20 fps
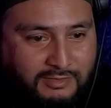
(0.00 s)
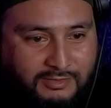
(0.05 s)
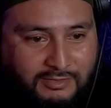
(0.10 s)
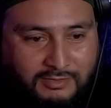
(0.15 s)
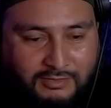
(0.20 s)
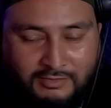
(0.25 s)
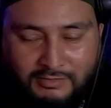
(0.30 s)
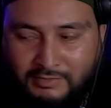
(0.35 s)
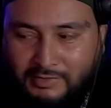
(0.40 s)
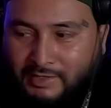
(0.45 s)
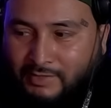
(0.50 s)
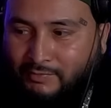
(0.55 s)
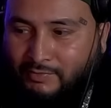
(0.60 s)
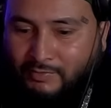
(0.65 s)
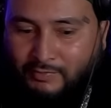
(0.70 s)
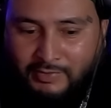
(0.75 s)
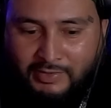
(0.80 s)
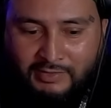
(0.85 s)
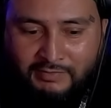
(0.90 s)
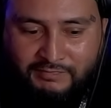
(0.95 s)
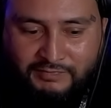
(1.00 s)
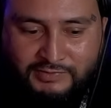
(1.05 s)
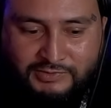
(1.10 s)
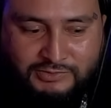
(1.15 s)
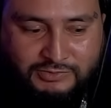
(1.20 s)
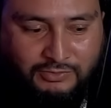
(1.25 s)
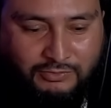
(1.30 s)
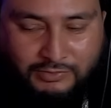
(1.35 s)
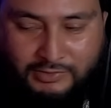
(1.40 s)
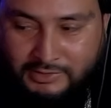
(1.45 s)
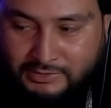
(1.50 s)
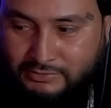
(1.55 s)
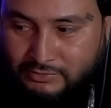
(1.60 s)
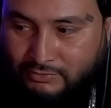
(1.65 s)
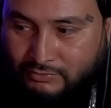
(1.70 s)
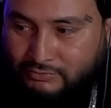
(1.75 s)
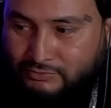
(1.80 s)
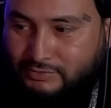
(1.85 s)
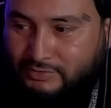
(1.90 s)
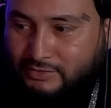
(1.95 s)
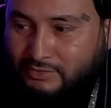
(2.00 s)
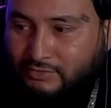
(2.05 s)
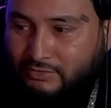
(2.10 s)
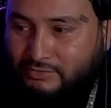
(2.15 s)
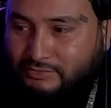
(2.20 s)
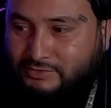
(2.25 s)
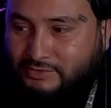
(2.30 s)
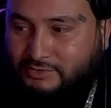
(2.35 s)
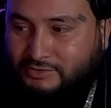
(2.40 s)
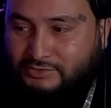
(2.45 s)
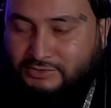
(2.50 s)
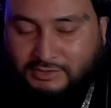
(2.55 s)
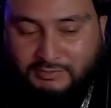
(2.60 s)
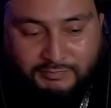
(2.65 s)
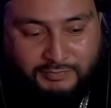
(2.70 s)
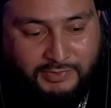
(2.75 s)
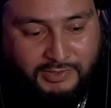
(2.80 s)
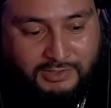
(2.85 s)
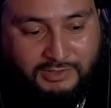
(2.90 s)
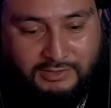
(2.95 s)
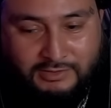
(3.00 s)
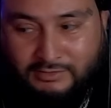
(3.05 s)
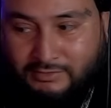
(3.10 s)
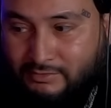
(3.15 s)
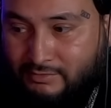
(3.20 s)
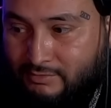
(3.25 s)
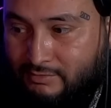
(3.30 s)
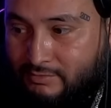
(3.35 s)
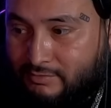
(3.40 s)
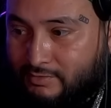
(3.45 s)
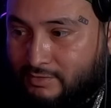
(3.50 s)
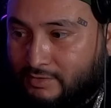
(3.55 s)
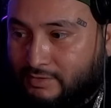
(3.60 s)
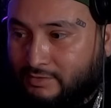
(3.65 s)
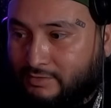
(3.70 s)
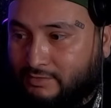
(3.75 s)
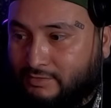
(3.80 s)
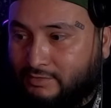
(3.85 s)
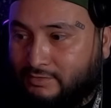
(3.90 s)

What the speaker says: All right, we waiting for Seouless OTR to jump in. All right.